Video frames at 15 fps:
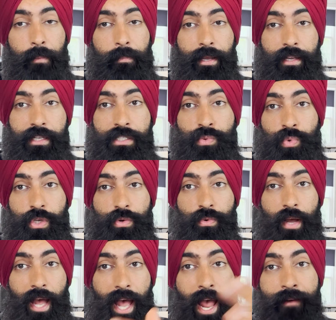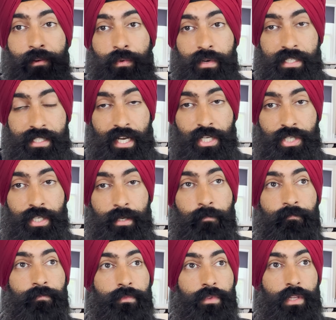because when you have a recession,